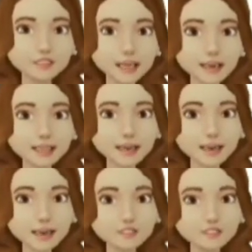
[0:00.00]

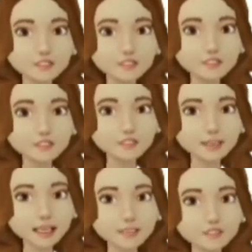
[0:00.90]
Tap Open
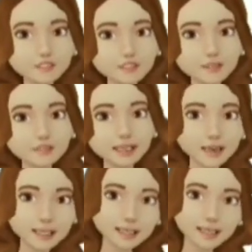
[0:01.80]
Walkie-Talkie to start.